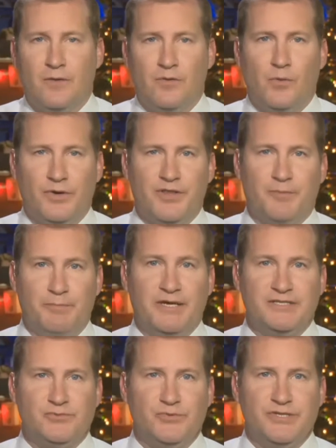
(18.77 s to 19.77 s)
Well, one of the
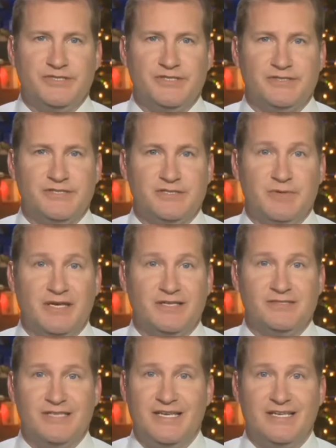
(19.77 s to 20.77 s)
biggest reasons is
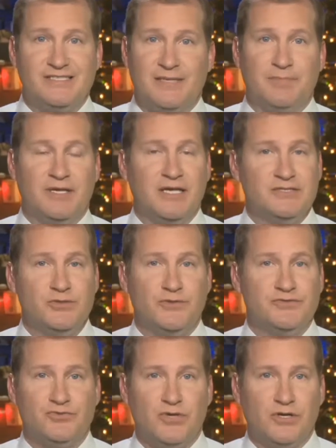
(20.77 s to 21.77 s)
because they accept kids who have
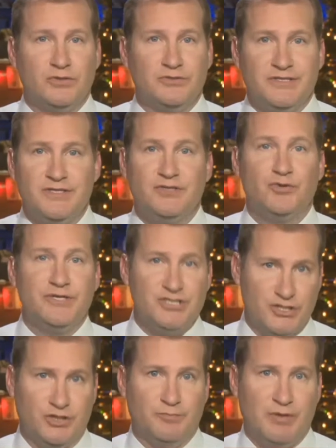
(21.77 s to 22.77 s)
struggled in the
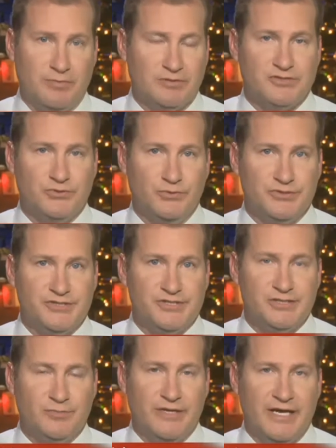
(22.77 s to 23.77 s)
traditional public school
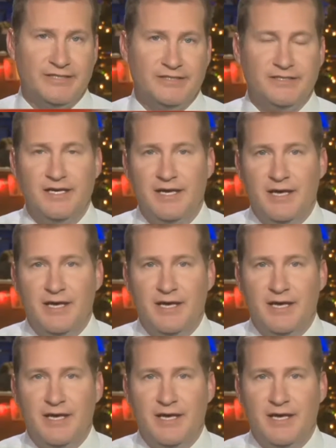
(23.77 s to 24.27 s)
system, Landon.